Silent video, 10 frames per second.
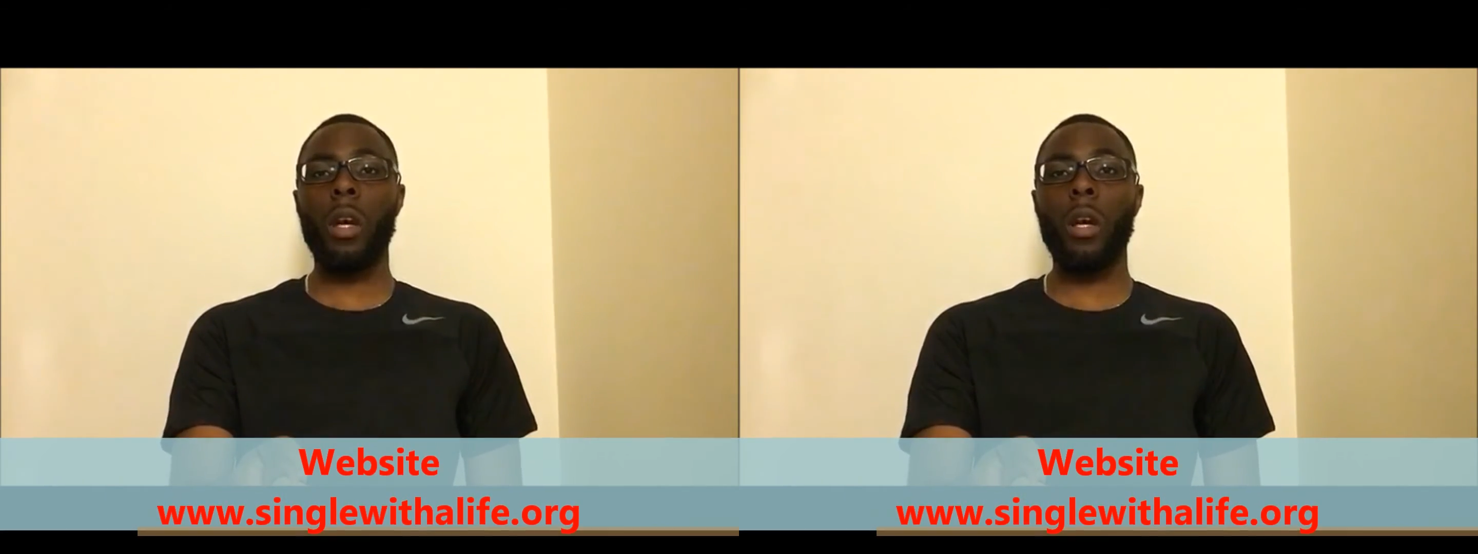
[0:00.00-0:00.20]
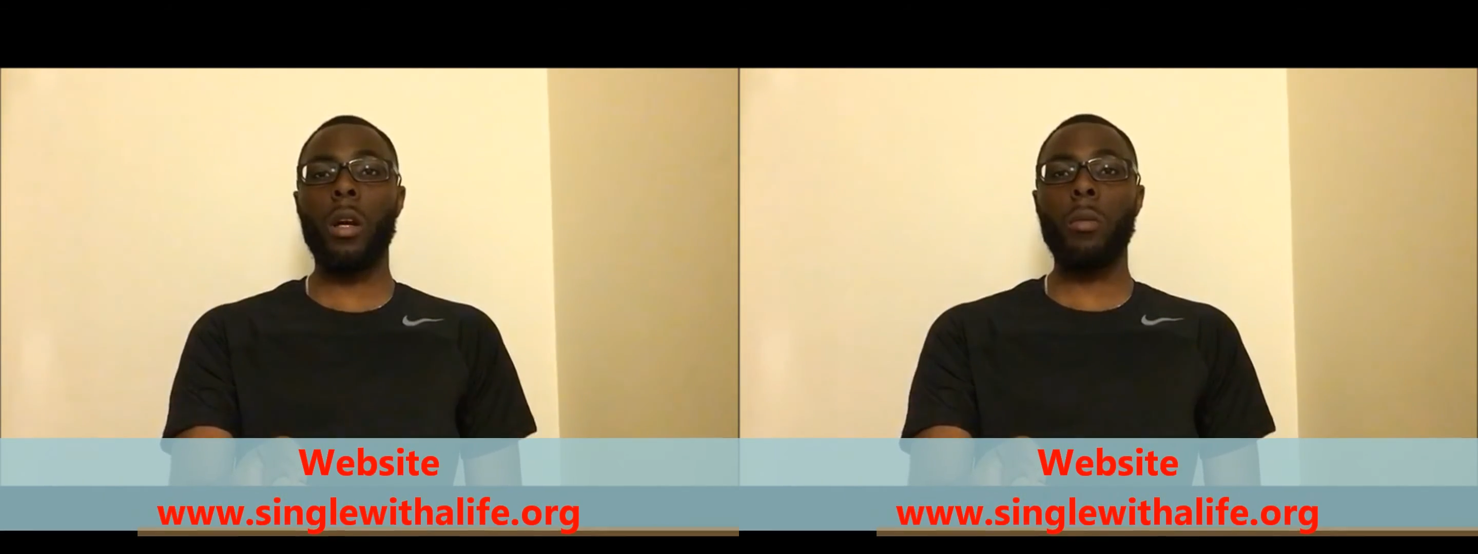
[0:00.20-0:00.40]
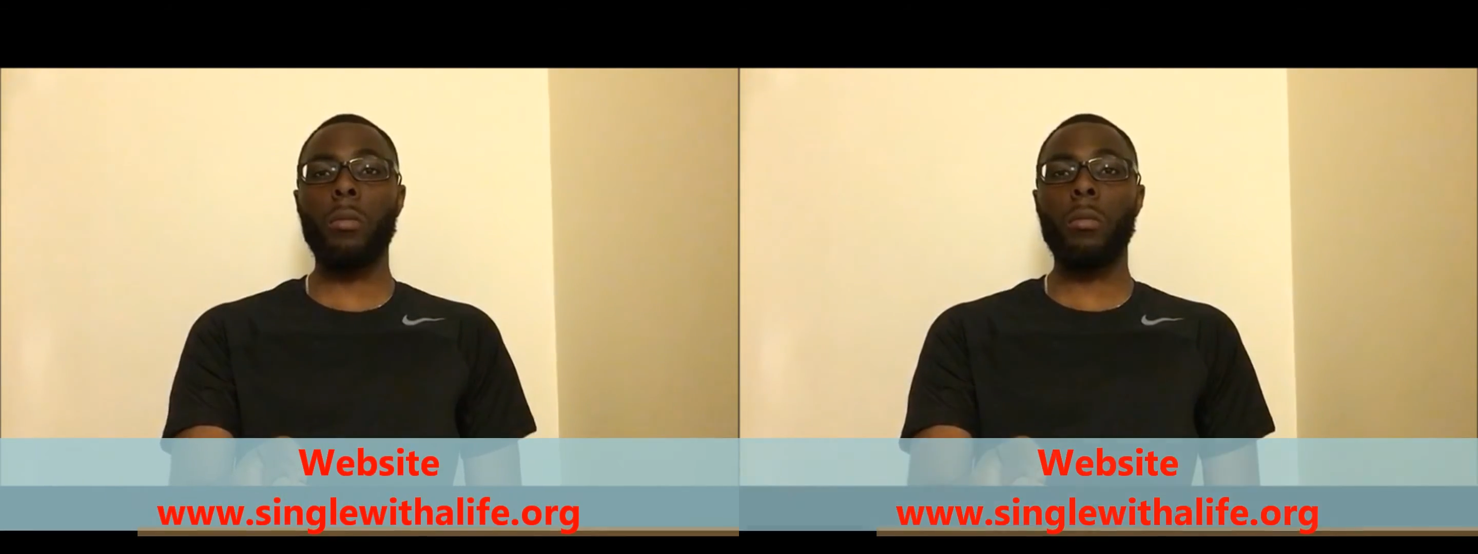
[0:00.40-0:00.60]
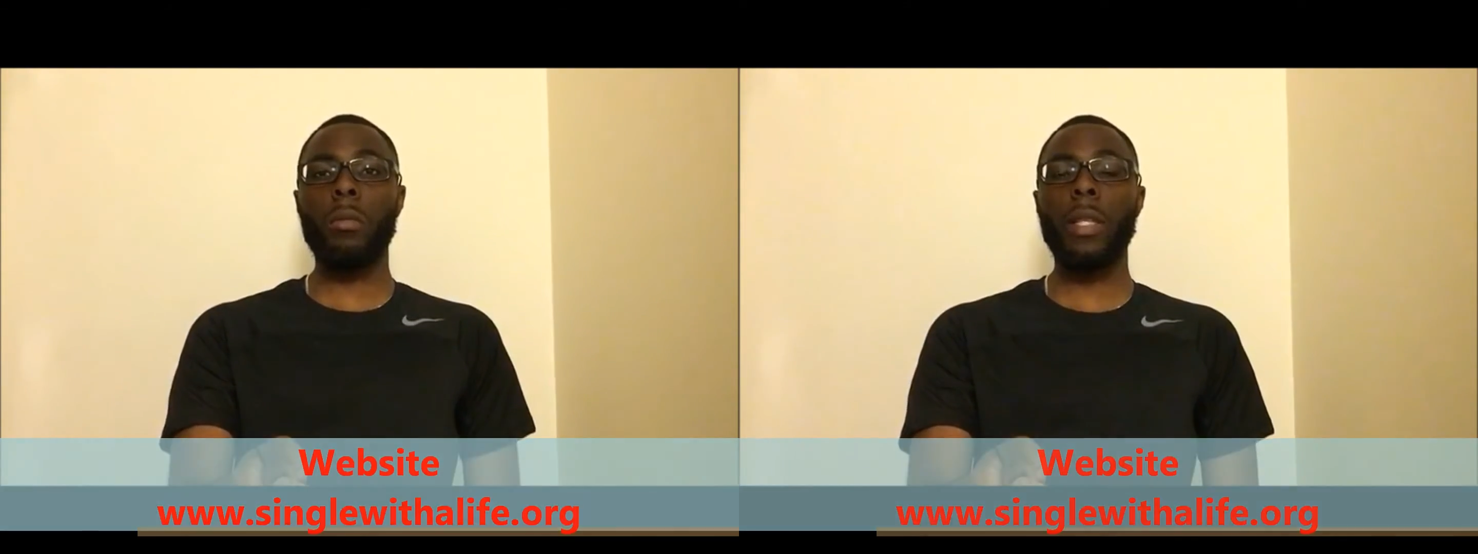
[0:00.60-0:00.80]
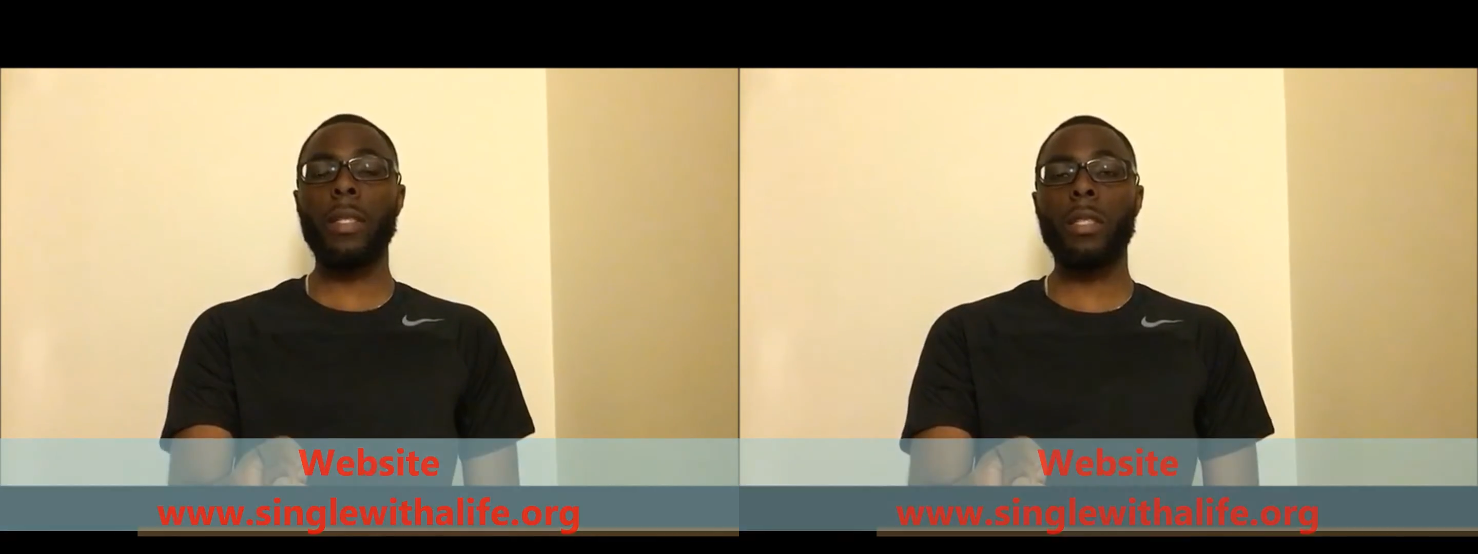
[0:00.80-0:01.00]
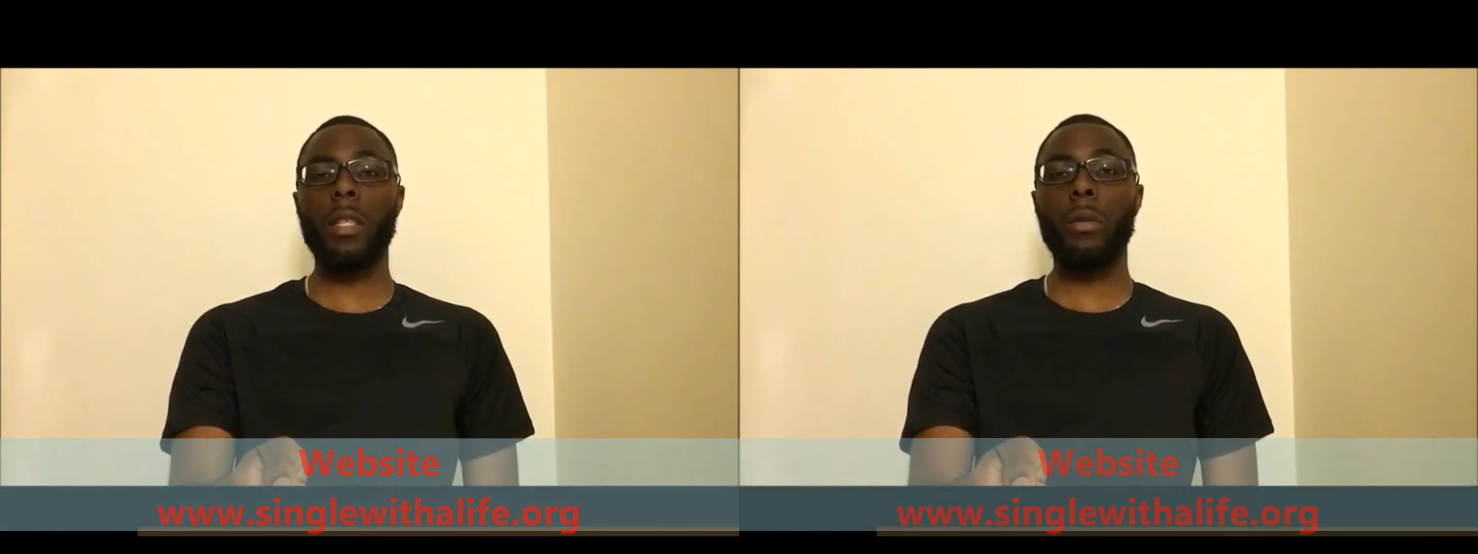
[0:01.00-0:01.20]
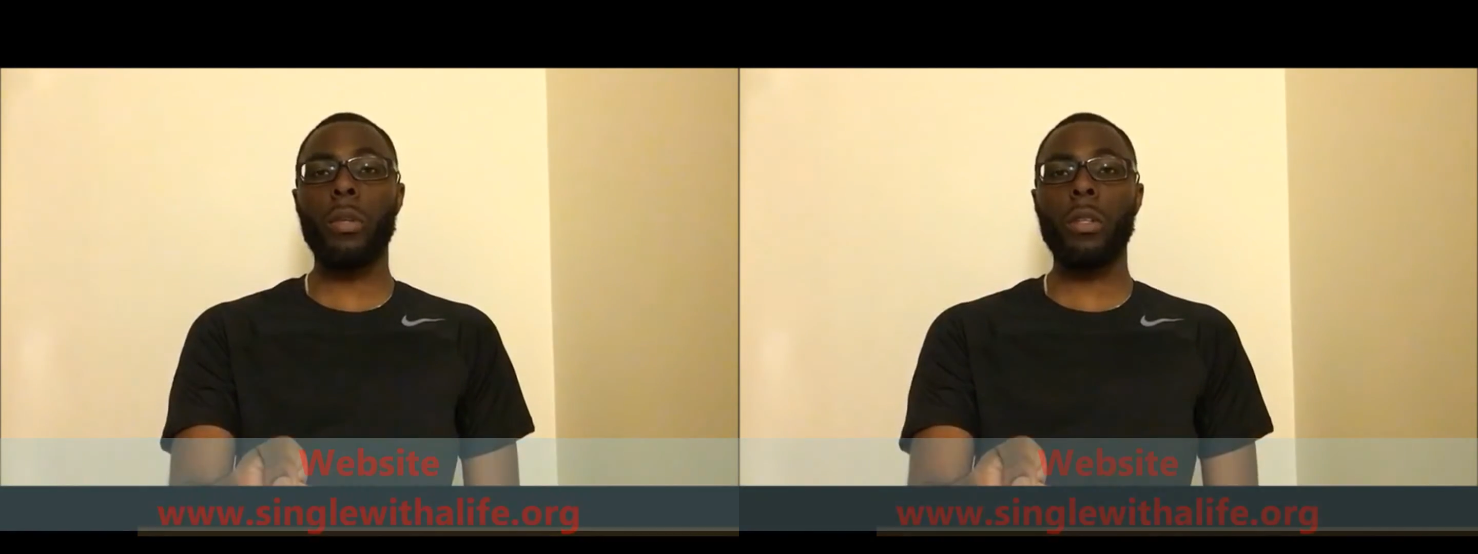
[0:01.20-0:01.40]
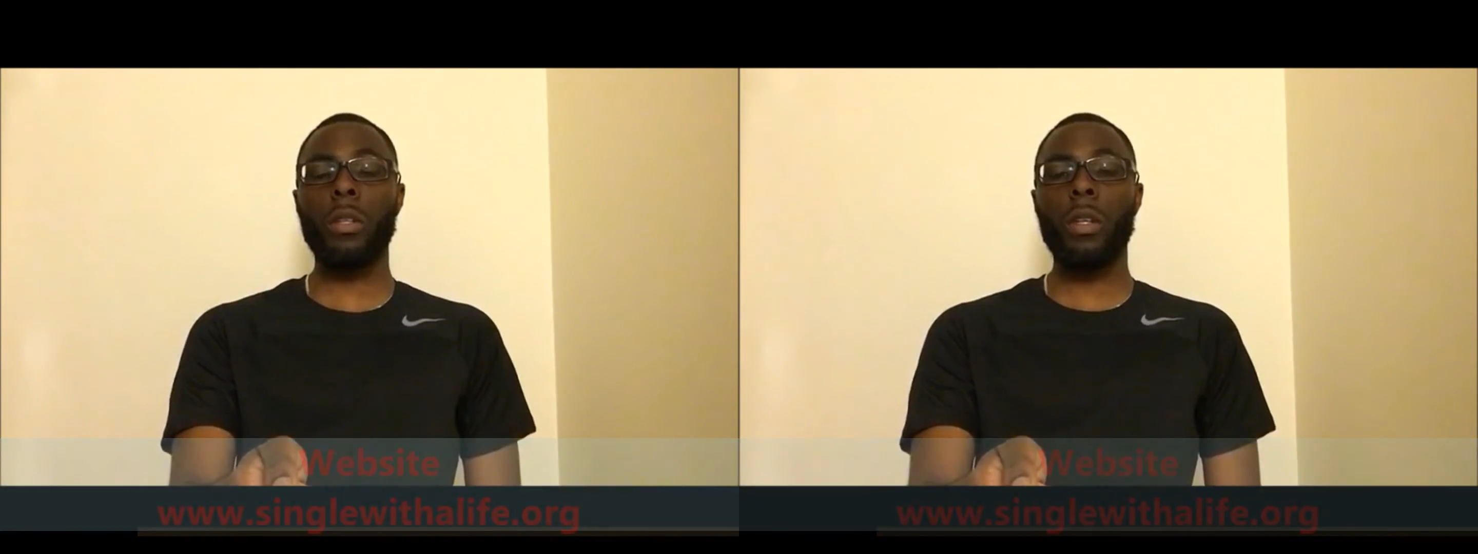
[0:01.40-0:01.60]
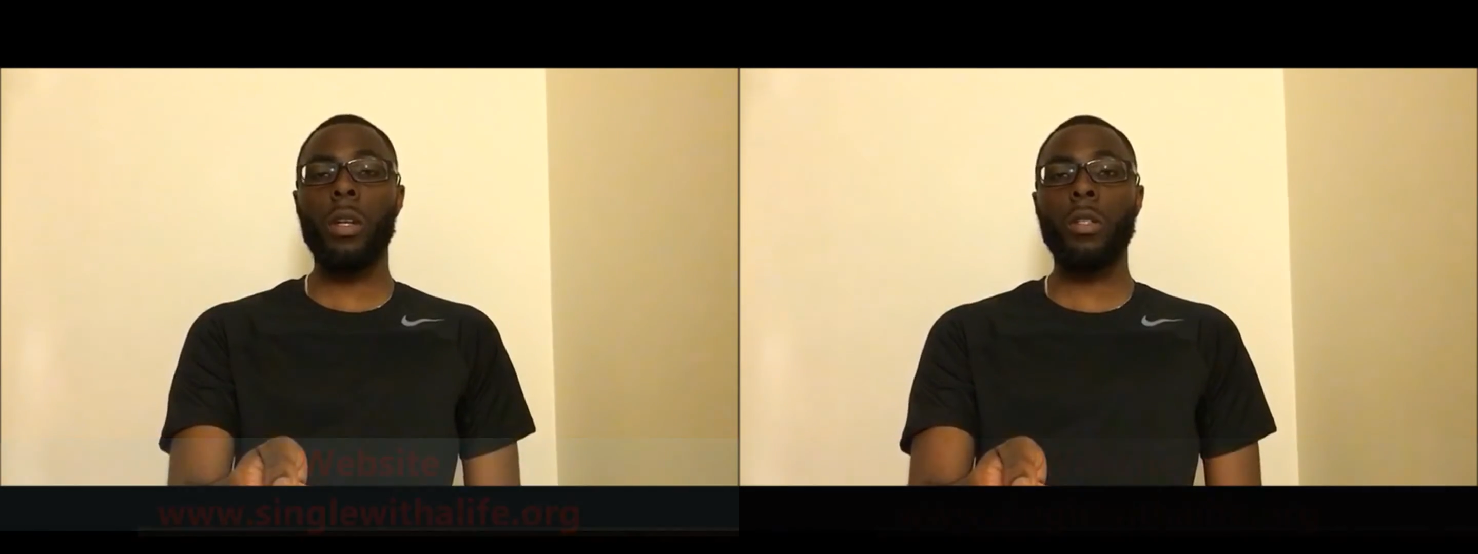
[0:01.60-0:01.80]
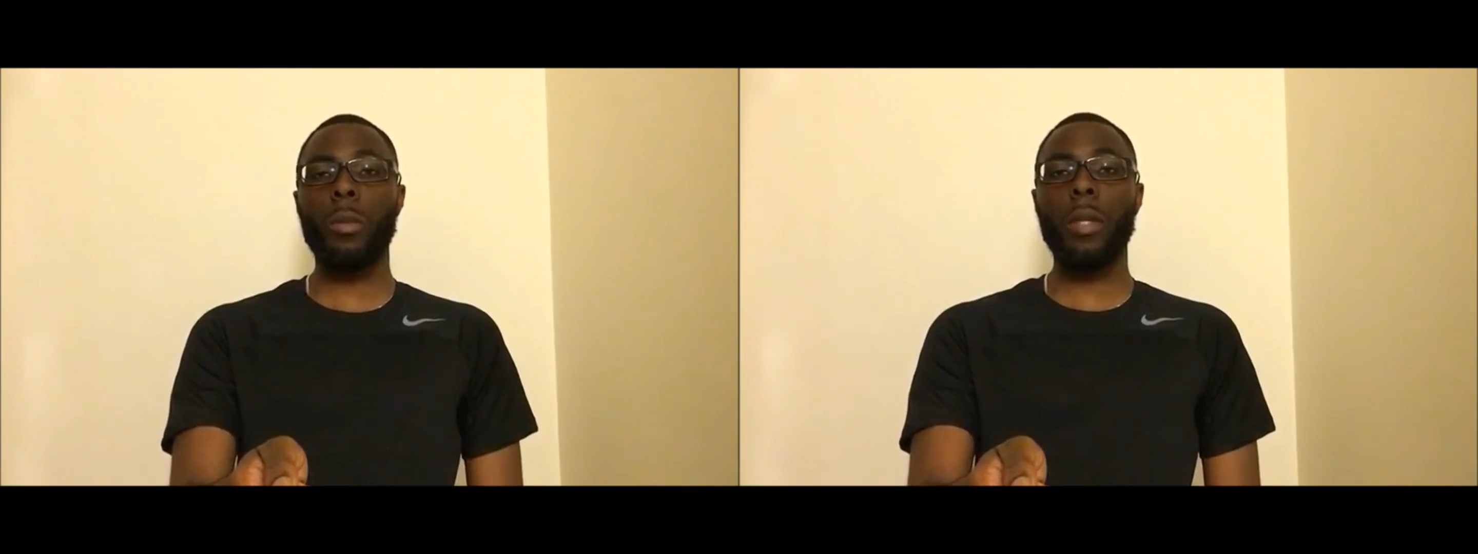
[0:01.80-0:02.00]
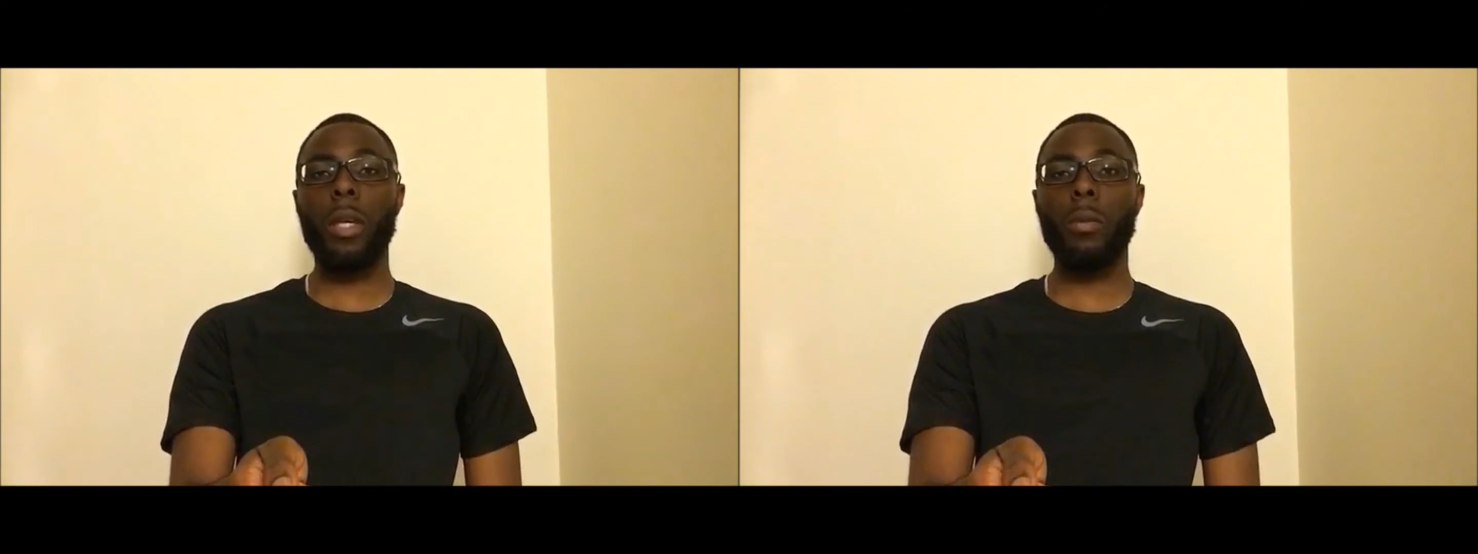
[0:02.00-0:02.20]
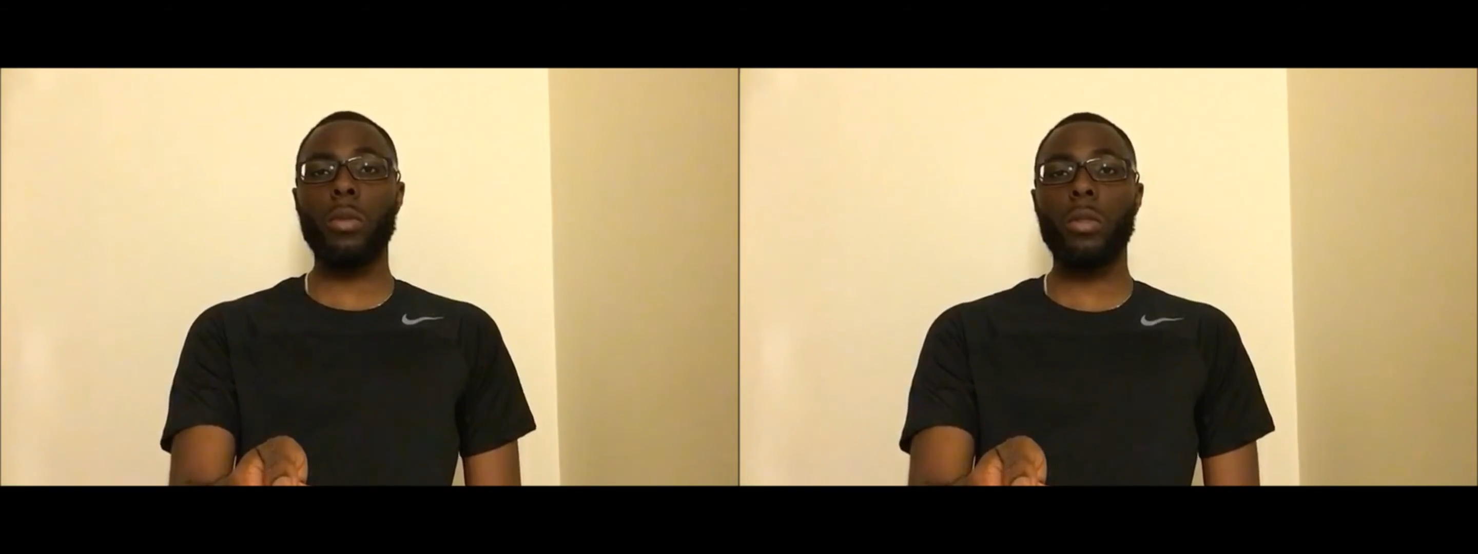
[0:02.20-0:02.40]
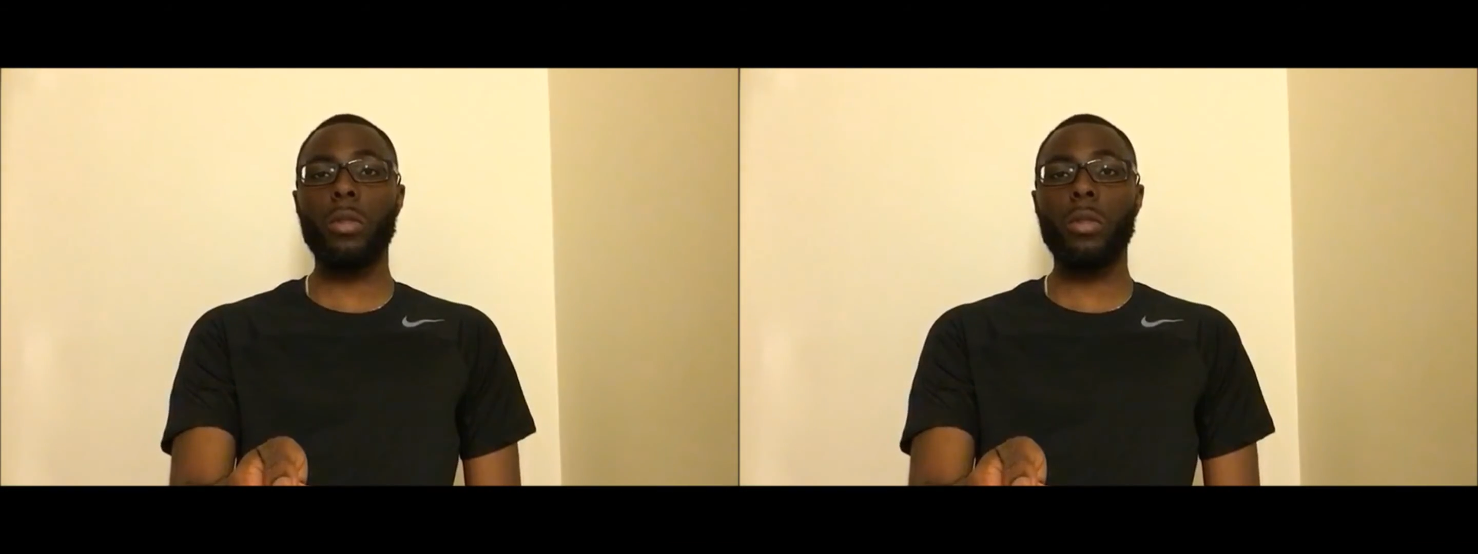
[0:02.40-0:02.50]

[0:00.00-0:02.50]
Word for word: um, necessary to be able